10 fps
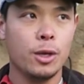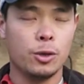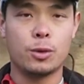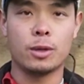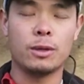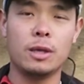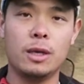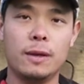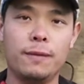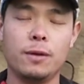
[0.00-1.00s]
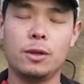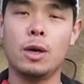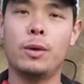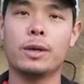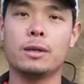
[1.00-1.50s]
You can leave
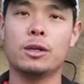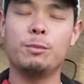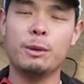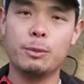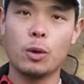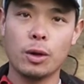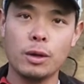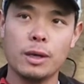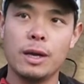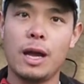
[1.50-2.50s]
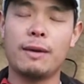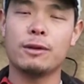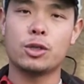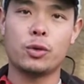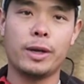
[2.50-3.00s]
knowing a little bit more,
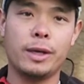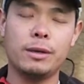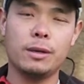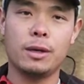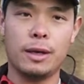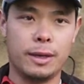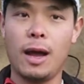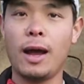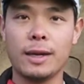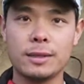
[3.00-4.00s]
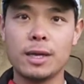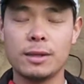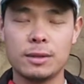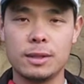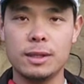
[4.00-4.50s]
having trained at a high
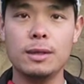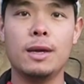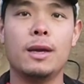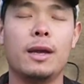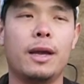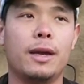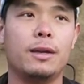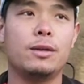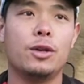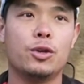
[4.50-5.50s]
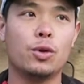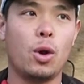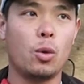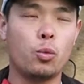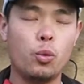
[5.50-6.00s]
intensity, and
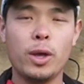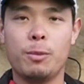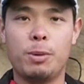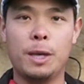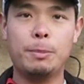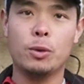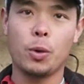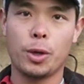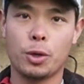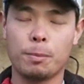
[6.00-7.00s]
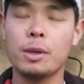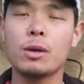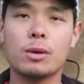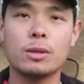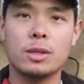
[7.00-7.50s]
you're with people who are your
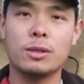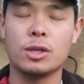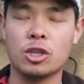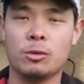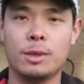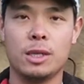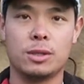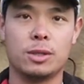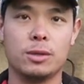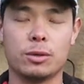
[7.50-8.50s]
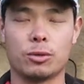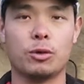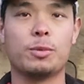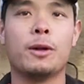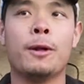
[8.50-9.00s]
peers in the intermediate skill group.